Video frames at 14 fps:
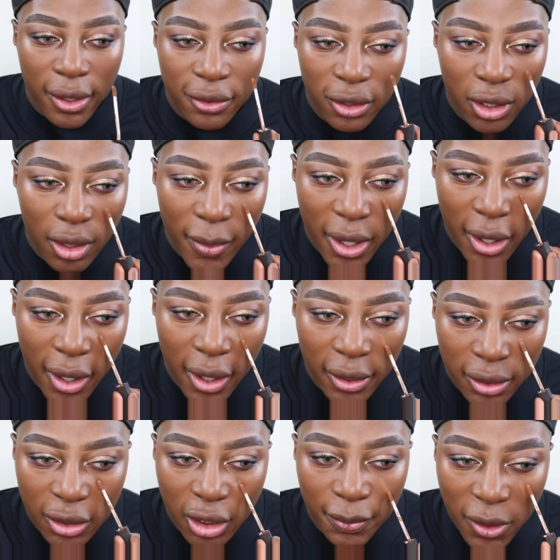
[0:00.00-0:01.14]
it's under my
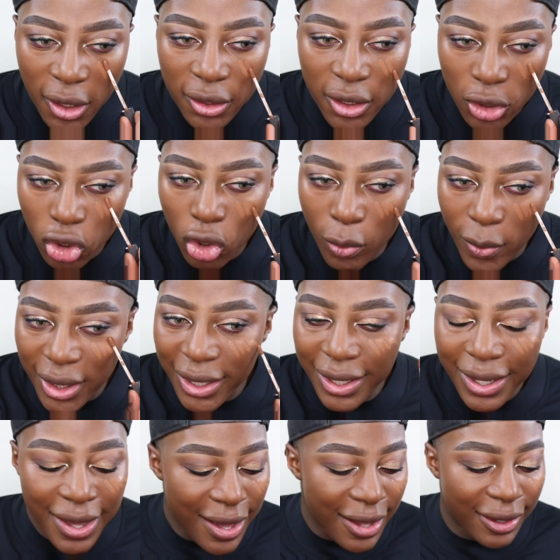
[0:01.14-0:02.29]
eyes, just because I
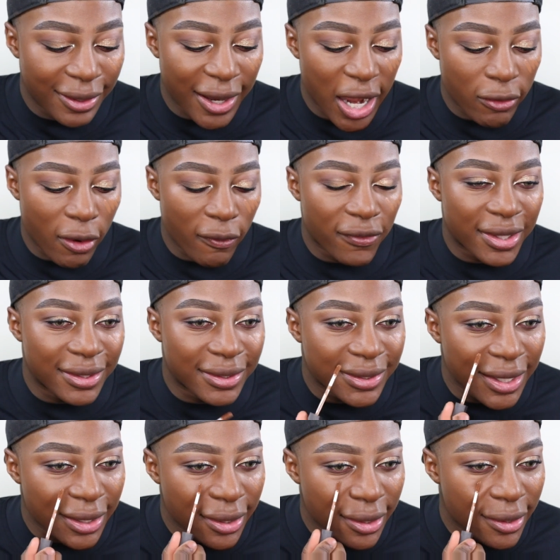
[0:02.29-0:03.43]
normally layer it with
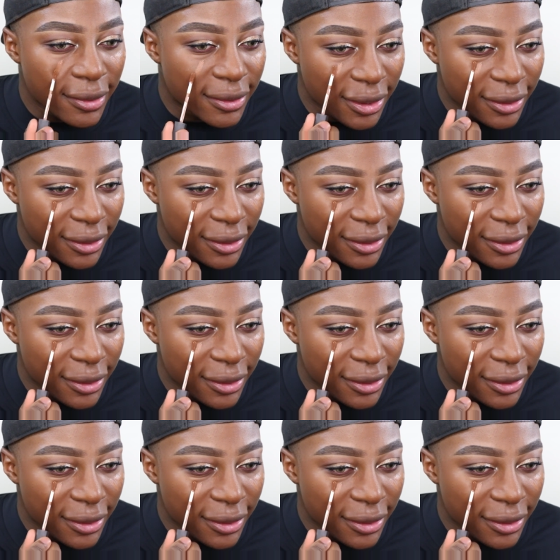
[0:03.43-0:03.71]
concealers.